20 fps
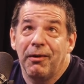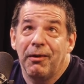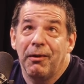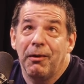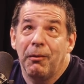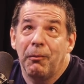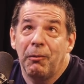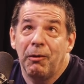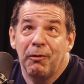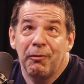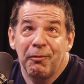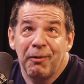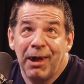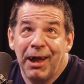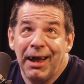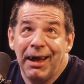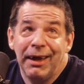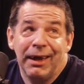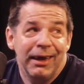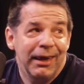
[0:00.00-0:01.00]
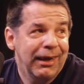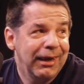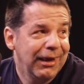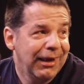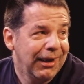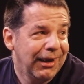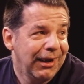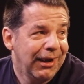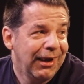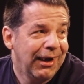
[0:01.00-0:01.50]
per se,
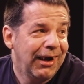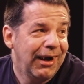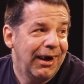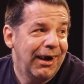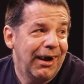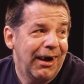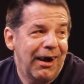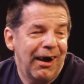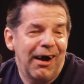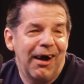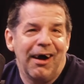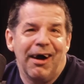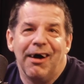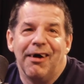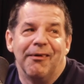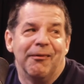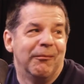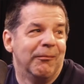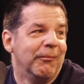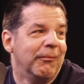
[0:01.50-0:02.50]
um,